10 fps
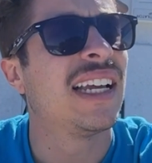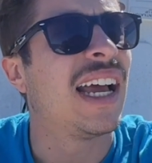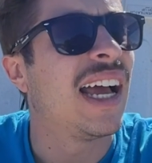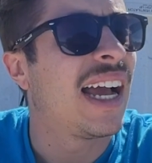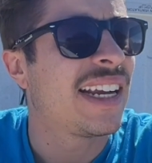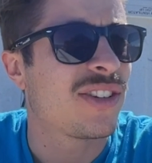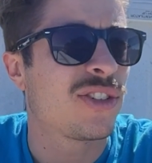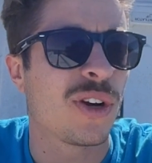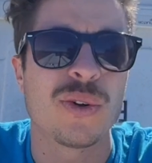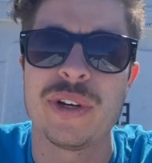I guess
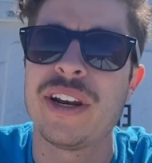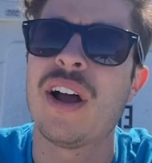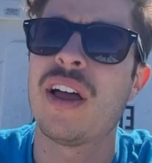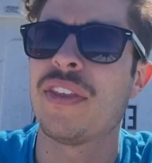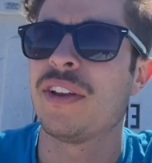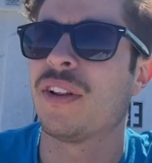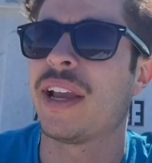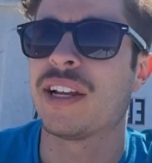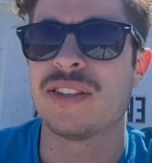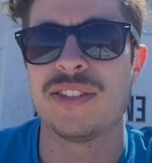circled in on that you're
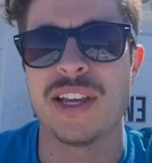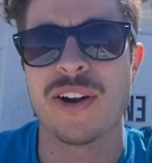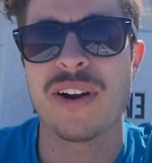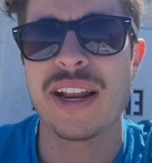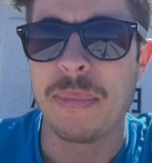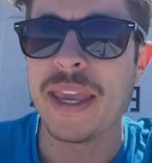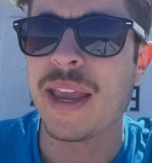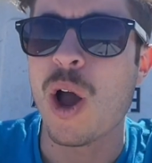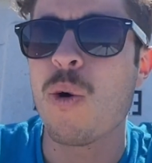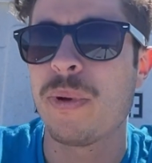like considering, be
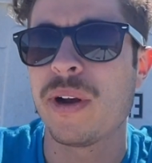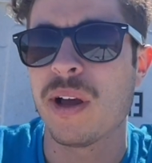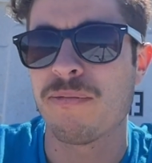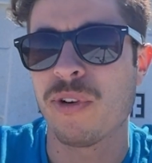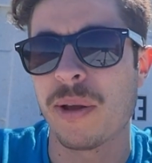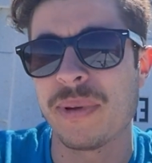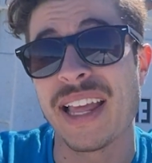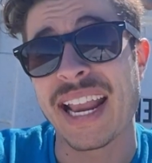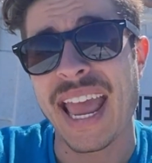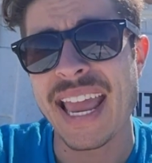open and upfront. Be
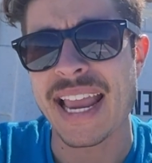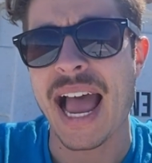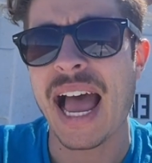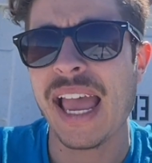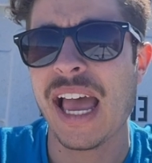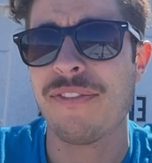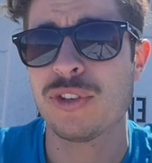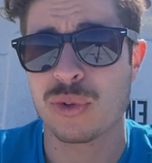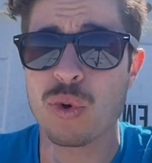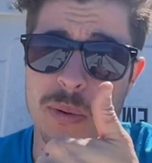like, hey, I have a
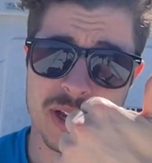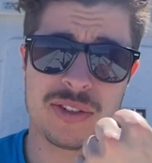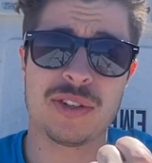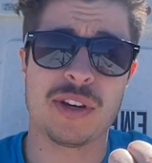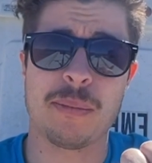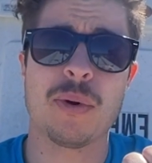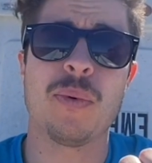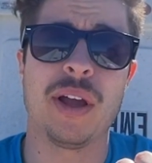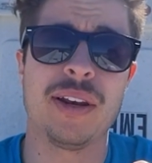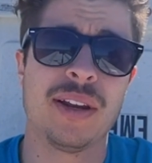school bus, number
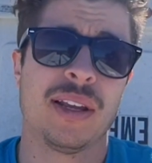1.